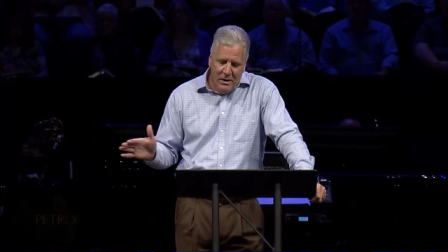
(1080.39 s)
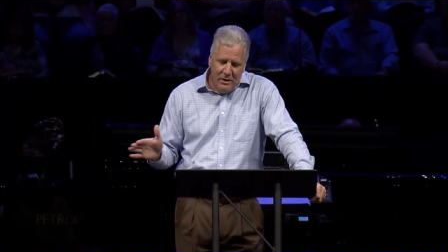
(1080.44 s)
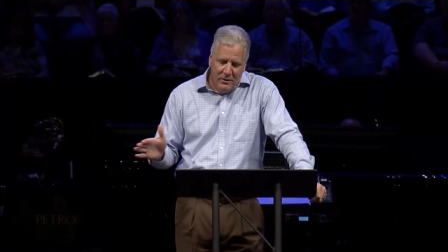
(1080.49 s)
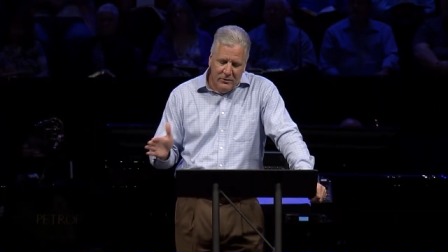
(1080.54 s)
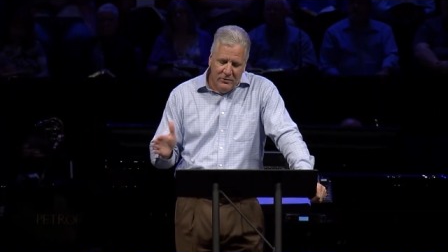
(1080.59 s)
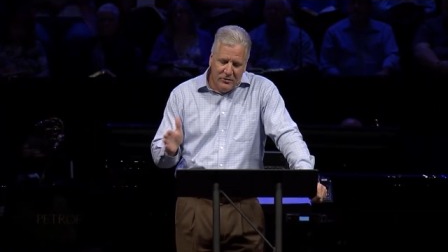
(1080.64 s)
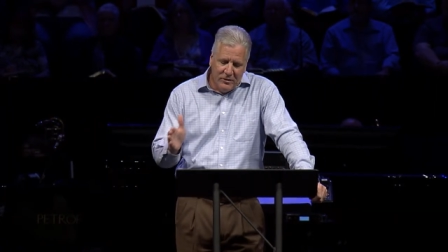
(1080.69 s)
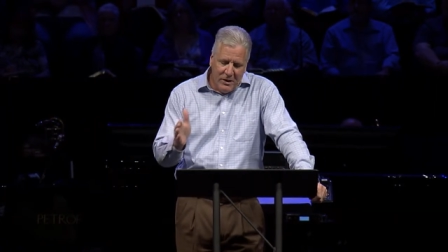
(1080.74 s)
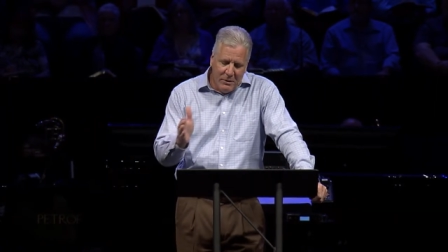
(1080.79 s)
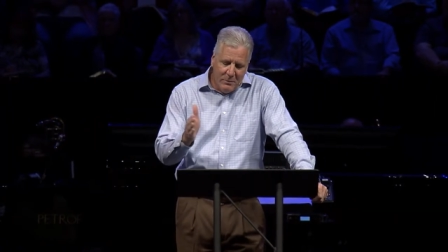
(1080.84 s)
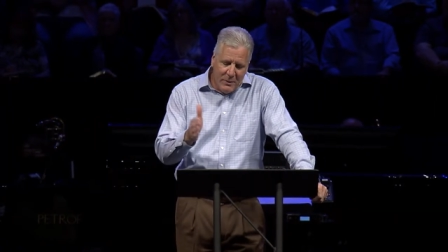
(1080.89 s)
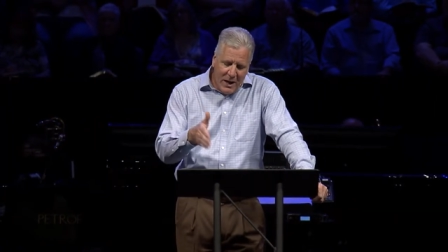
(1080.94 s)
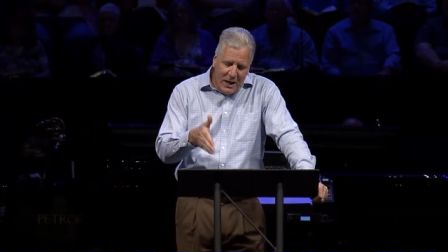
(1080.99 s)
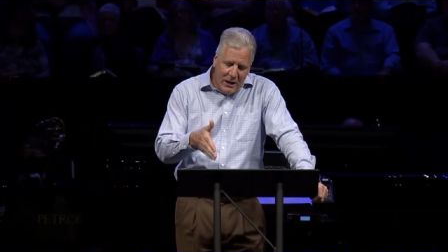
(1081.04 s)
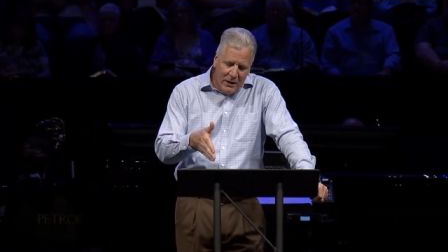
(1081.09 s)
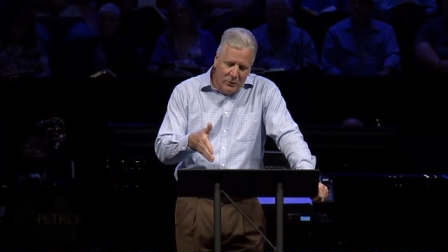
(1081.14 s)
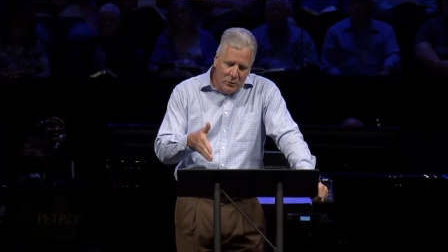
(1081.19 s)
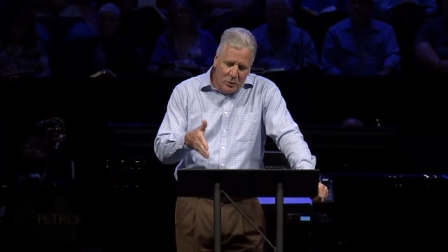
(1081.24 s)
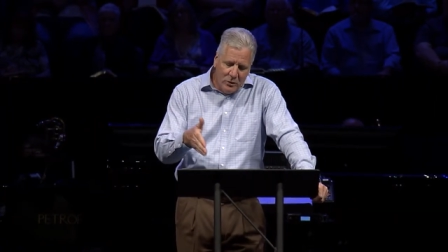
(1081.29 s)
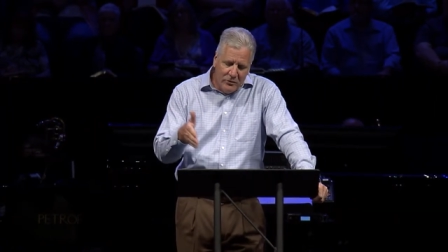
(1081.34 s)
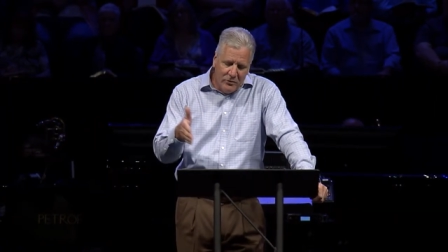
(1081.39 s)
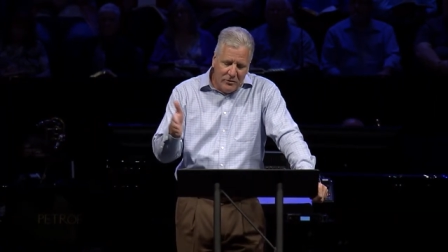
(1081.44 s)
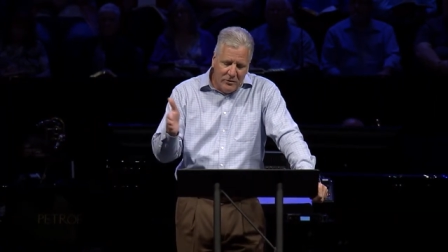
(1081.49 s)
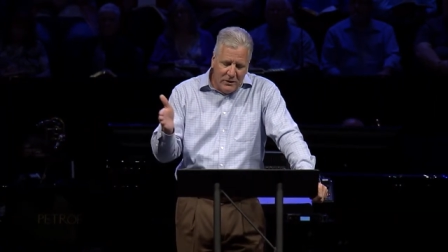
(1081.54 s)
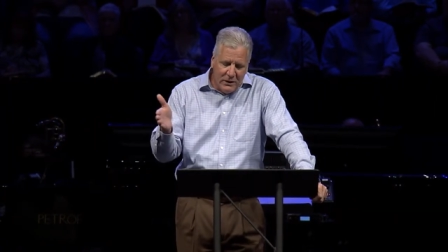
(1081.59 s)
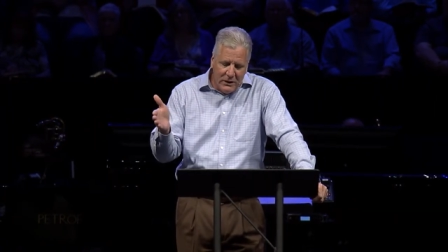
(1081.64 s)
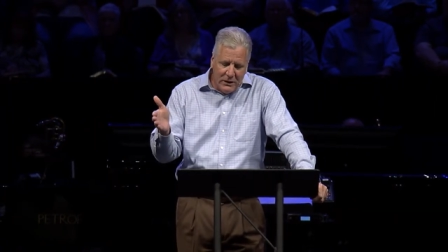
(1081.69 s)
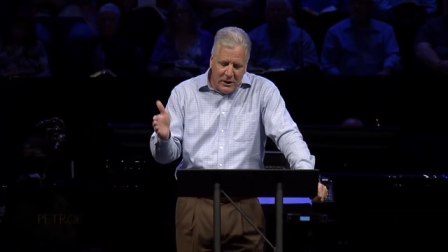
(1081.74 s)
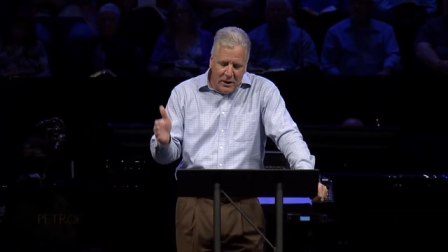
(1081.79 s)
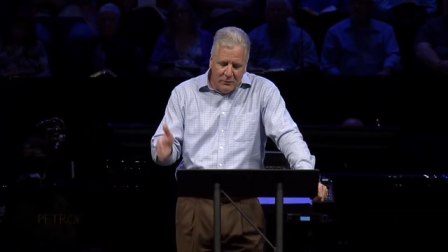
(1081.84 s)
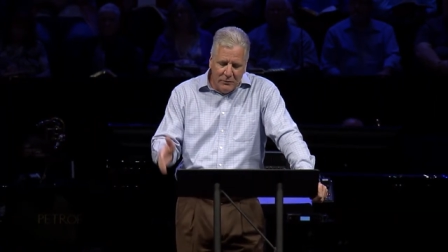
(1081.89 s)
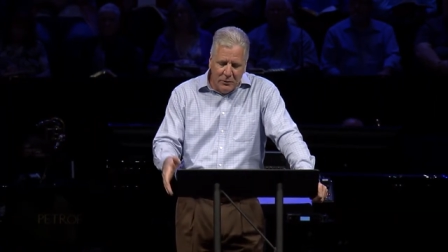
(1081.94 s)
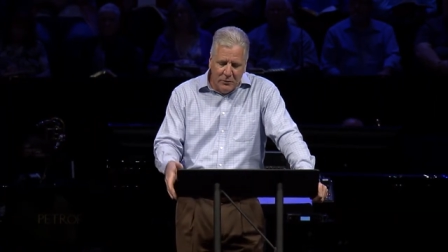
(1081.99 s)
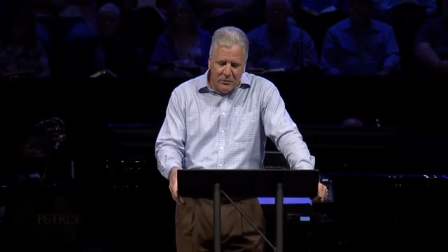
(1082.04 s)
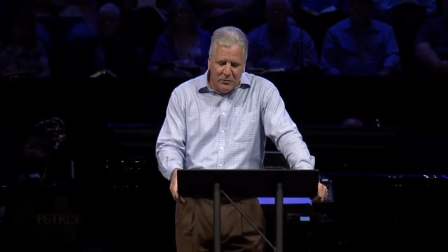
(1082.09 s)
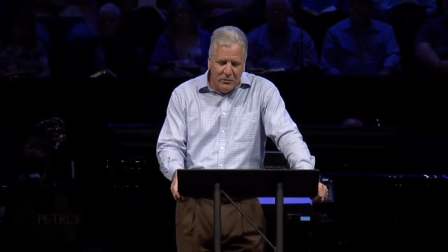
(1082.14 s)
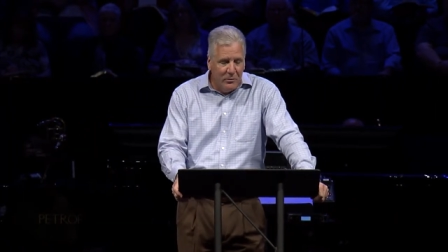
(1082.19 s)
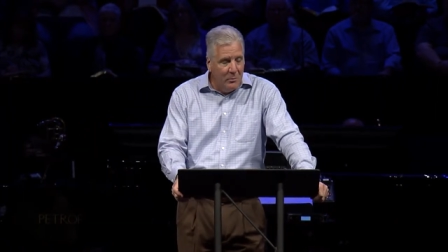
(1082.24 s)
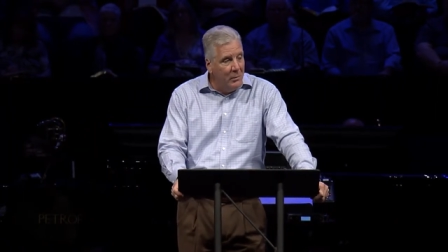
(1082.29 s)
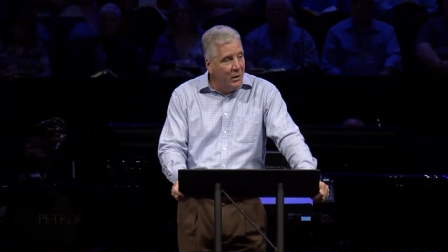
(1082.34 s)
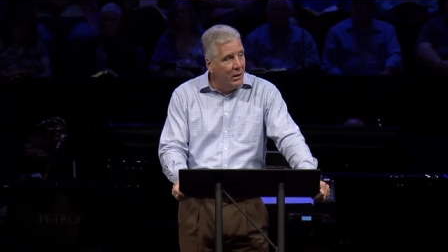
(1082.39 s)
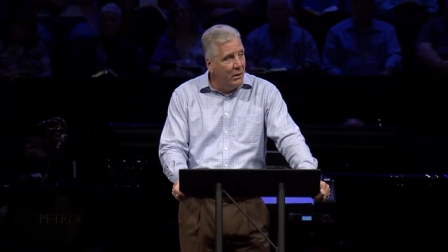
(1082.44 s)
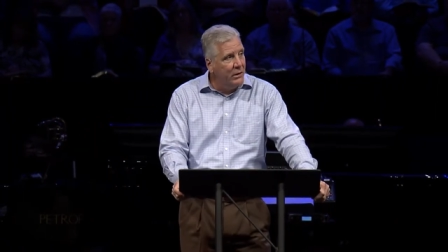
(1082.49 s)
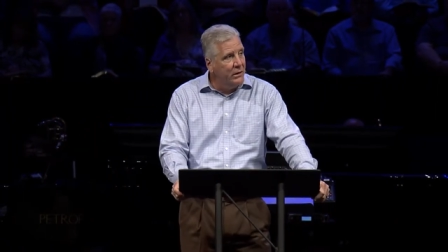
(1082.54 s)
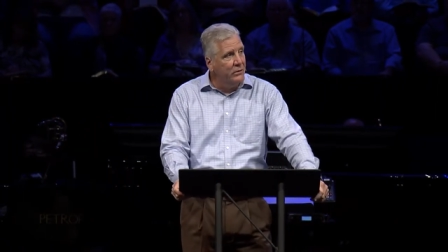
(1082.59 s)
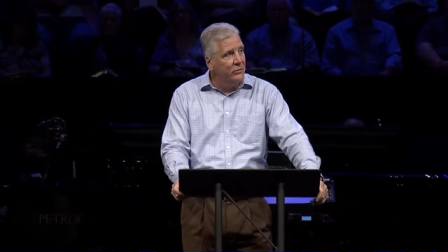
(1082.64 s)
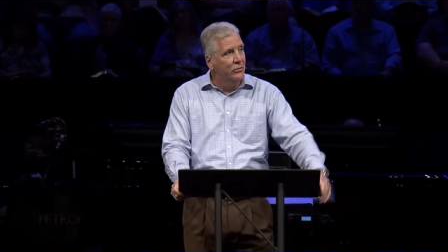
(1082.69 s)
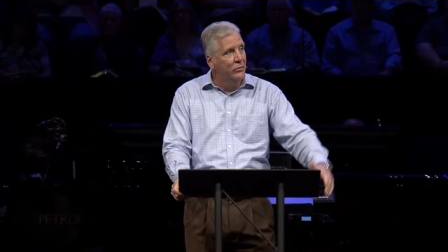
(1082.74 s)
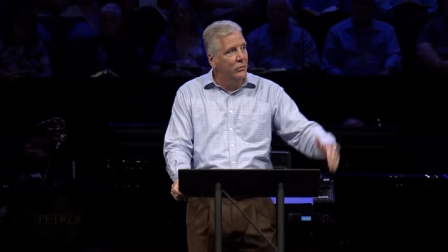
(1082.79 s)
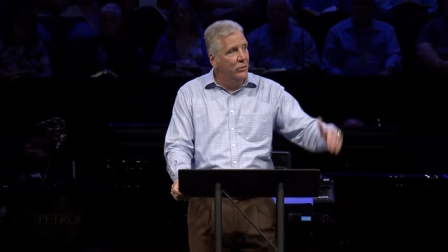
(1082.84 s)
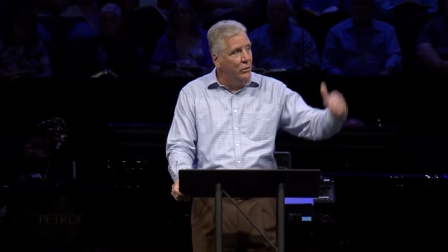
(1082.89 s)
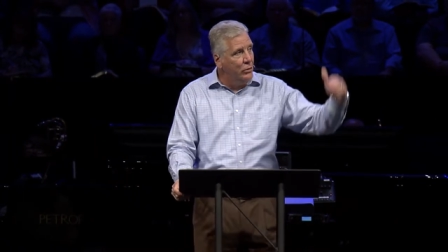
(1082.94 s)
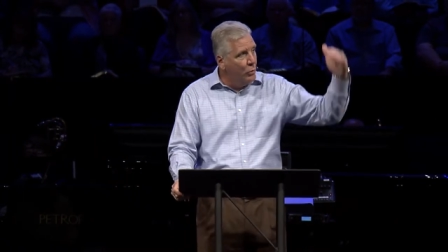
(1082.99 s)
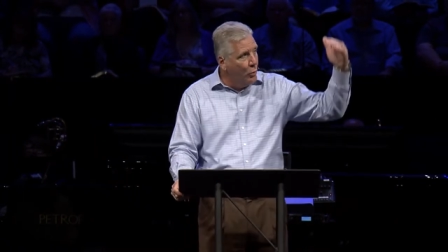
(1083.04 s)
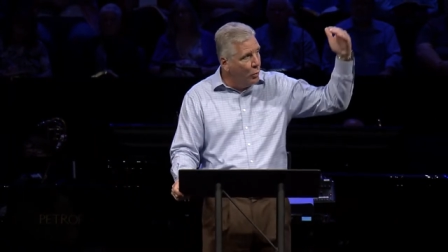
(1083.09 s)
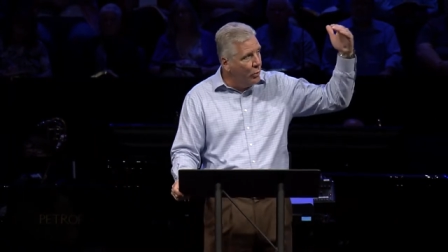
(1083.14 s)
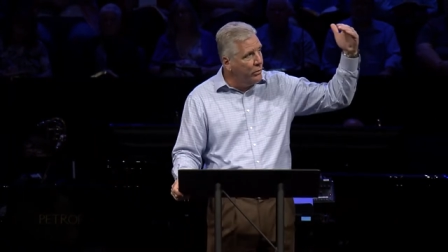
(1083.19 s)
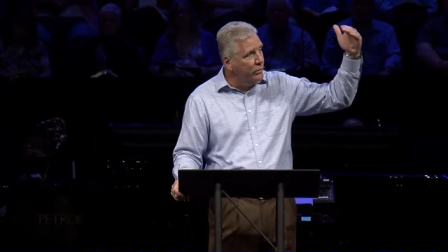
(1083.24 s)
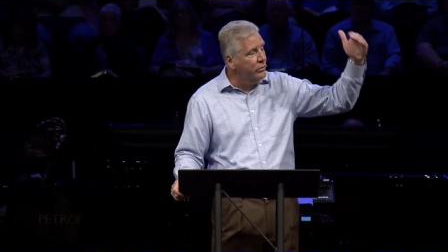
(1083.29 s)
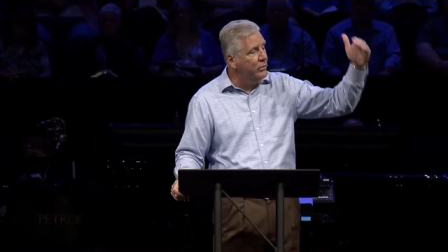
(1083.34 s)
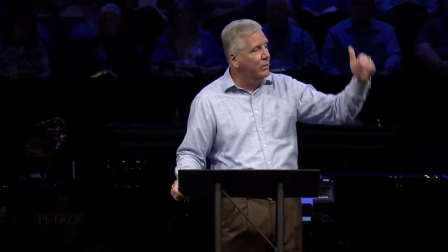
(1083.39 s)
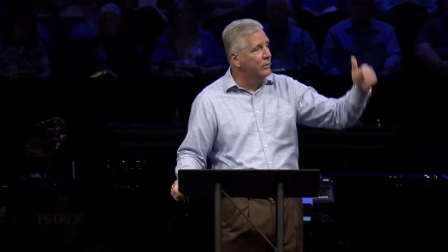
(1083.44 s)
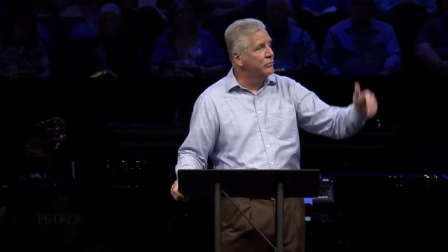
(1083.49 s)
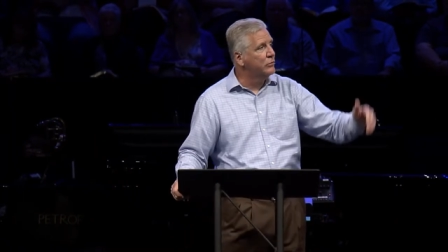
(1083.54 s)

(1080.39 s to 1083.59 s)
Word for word: Sanballat was the governor of Samaria to the north of